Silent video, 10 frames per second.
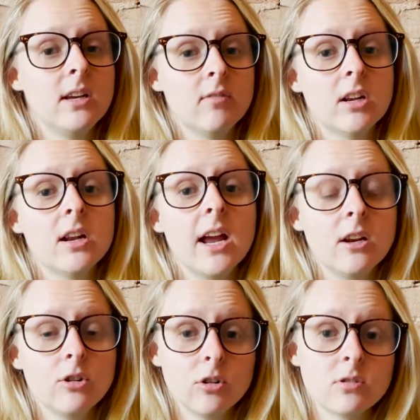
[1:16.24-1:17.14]
even
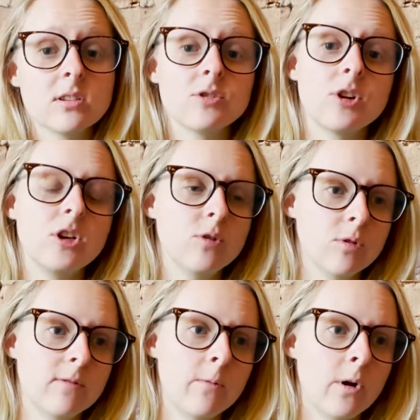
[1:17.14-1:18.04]
a nurse's
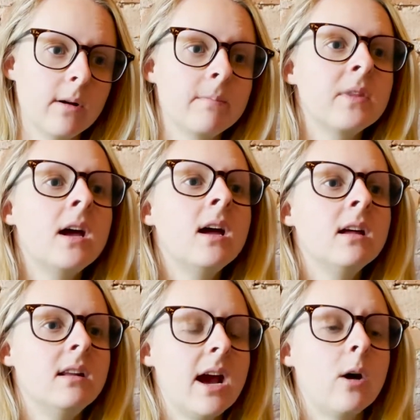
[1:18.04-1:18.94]
uniform.
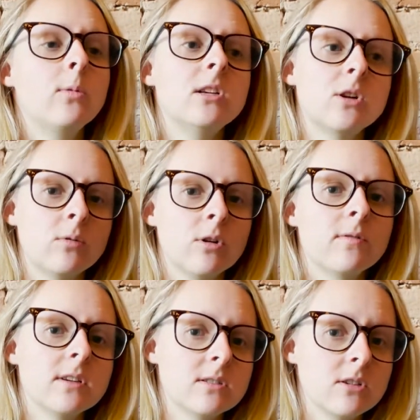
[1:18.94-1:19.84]
Now, we don't know if this